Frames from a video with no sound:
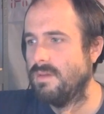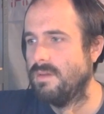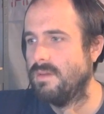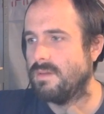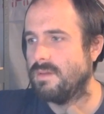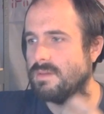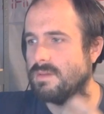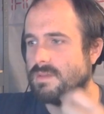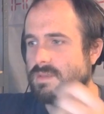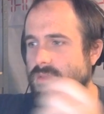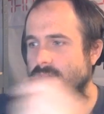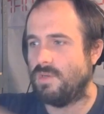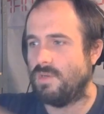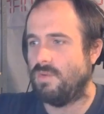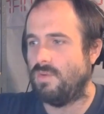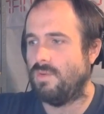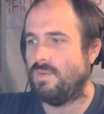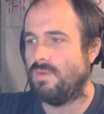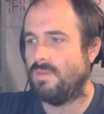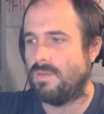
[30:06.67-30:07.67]

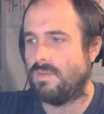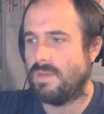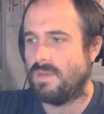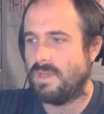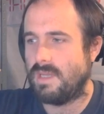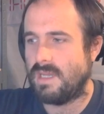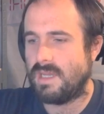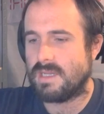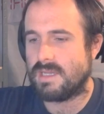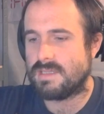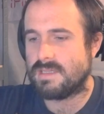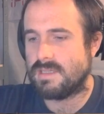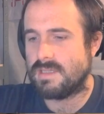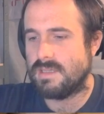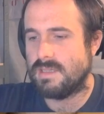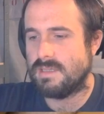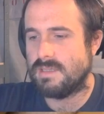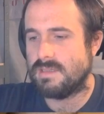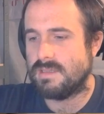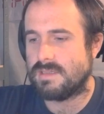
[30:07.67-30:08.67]
So X
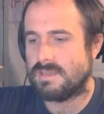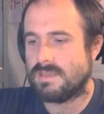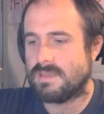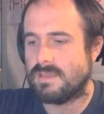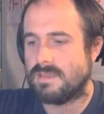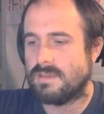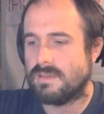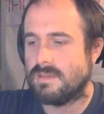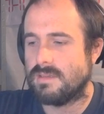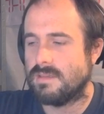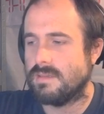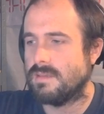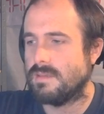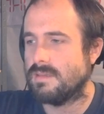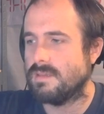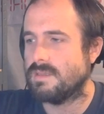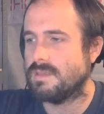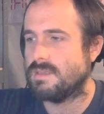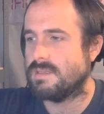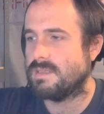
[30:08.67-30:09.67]
is
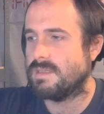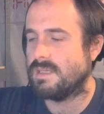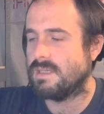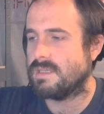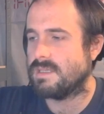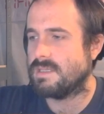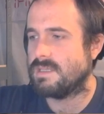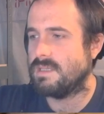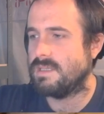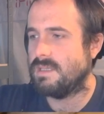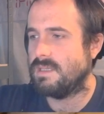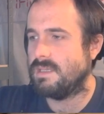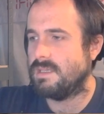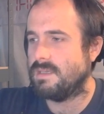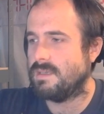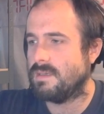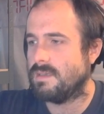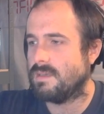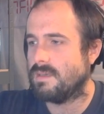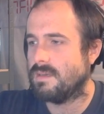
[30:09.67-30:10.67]

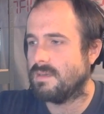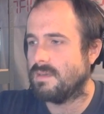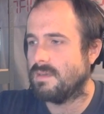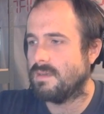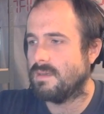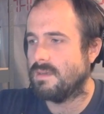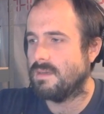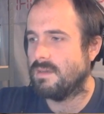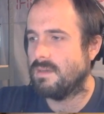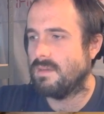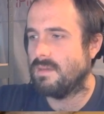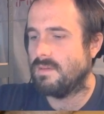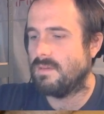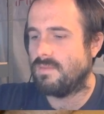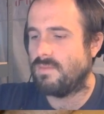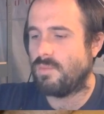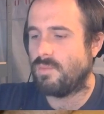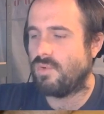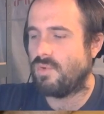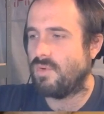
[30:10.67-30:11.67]
16
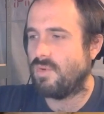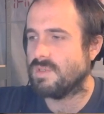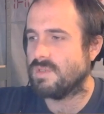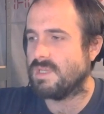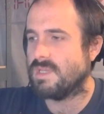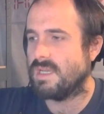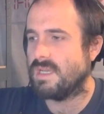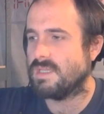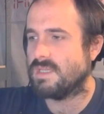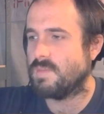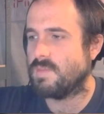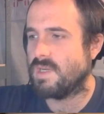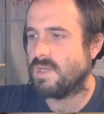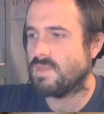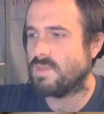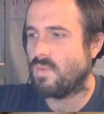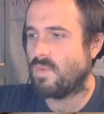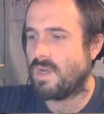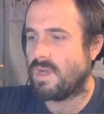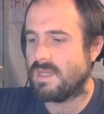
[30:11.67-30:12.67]
for prog size,
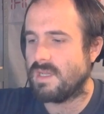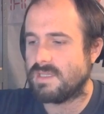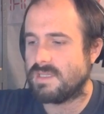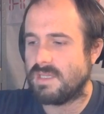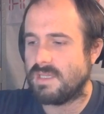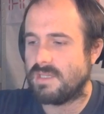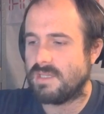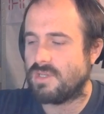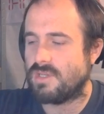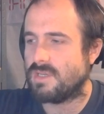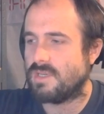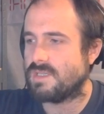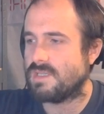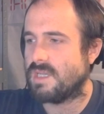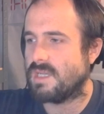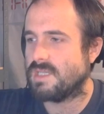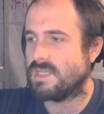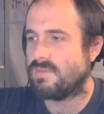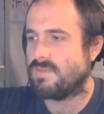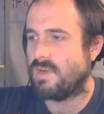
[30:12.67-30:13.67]
minus Y is CHR
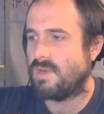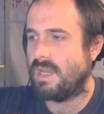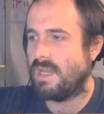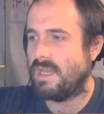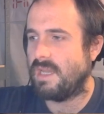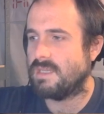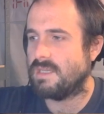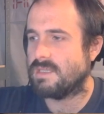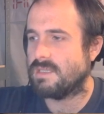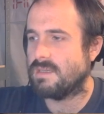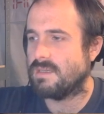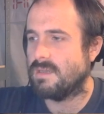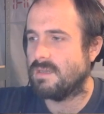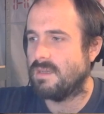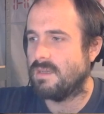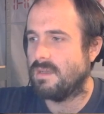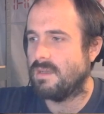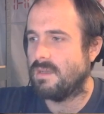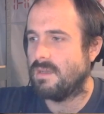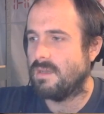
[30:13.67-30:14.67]
size for 8,
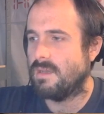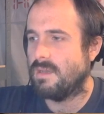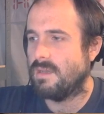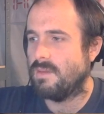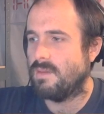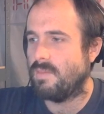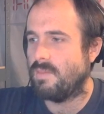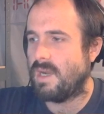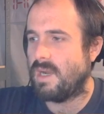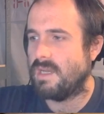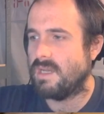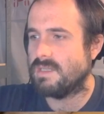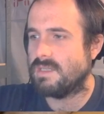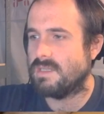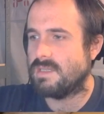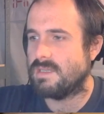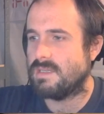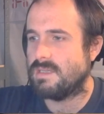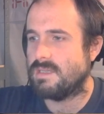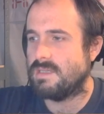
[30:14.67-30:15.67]
minus
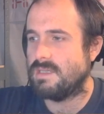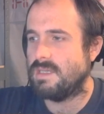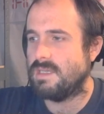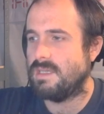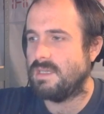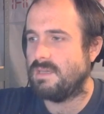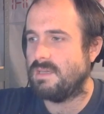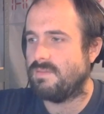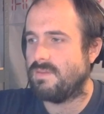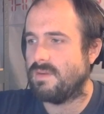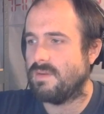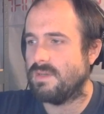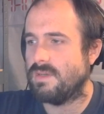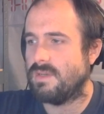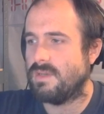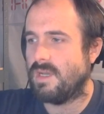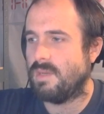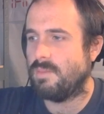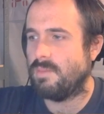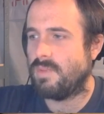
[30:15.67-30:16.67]
D for
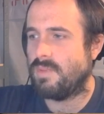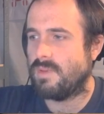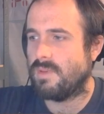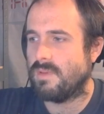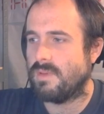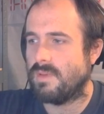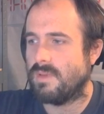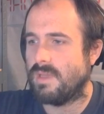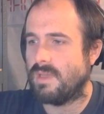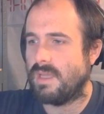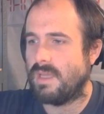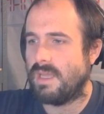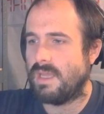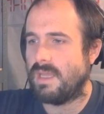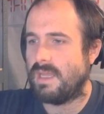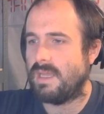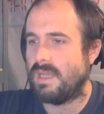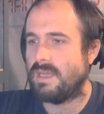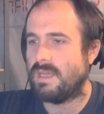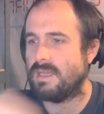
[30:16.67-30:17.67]
dump,
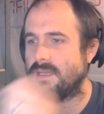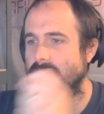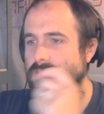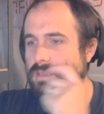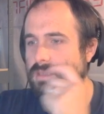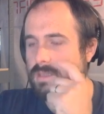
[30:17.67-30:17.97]
and